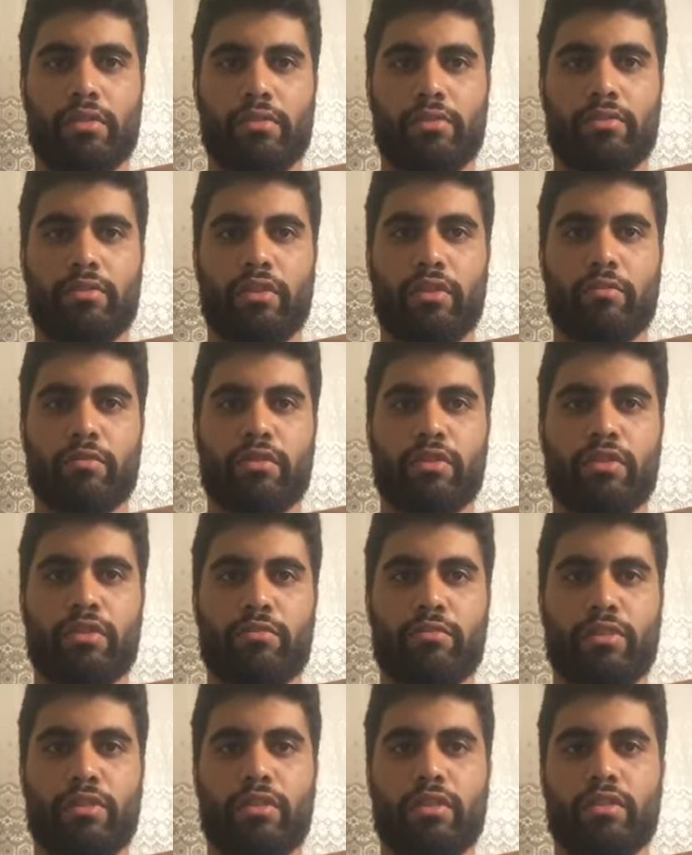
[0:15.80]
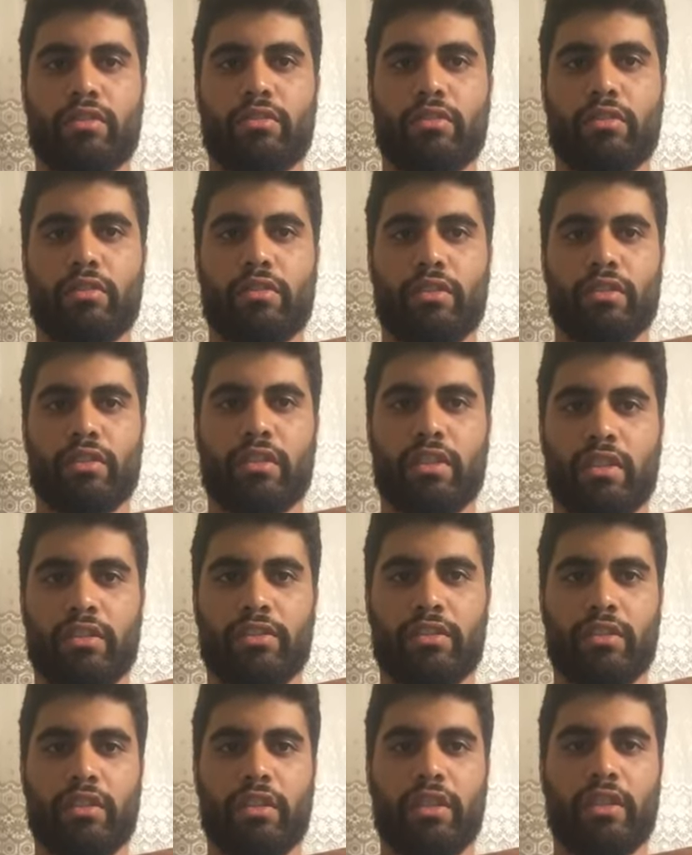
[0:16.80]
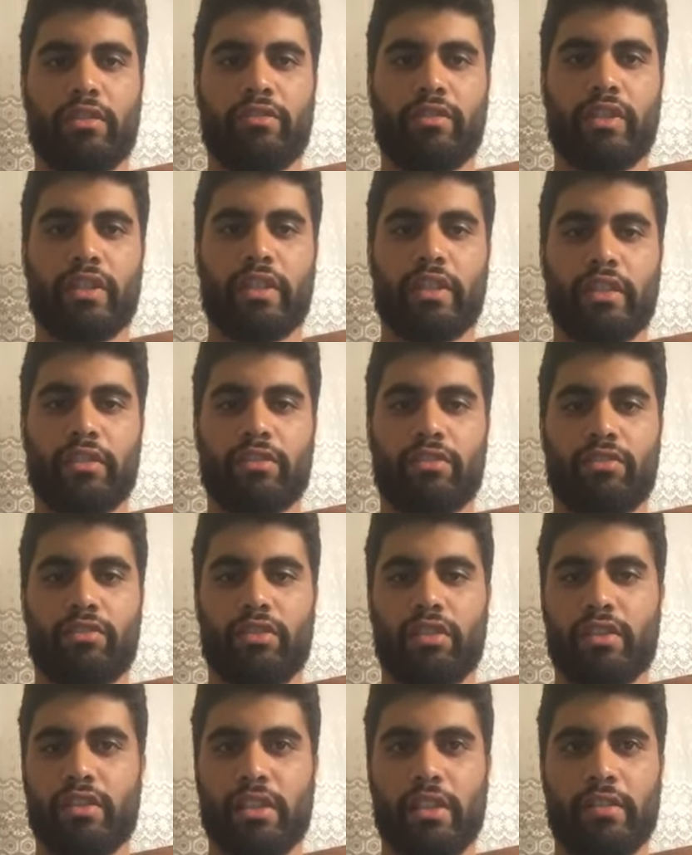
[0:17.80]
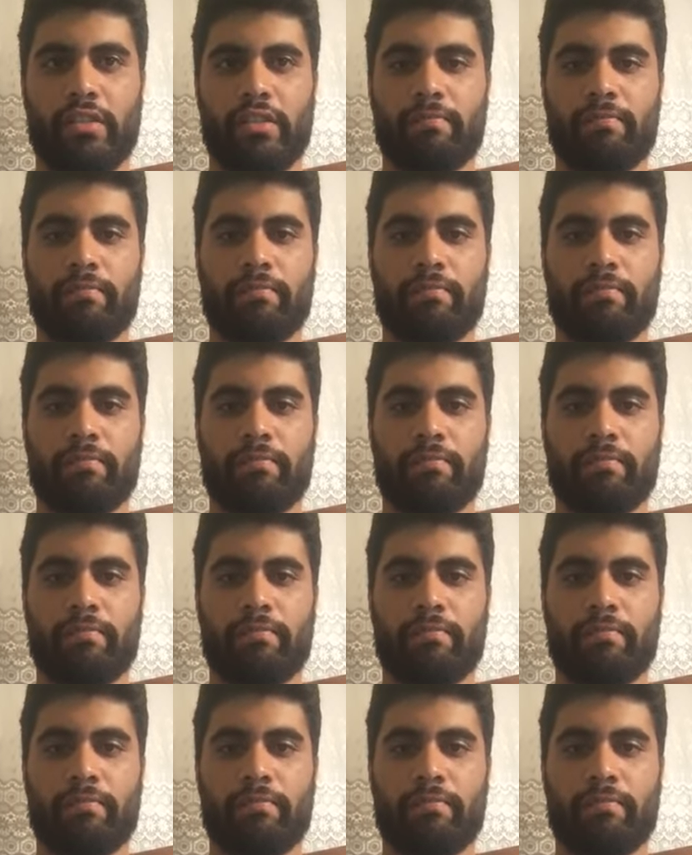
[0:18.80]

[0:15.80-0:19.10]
from the smallest northern country in Africa, Tunisia.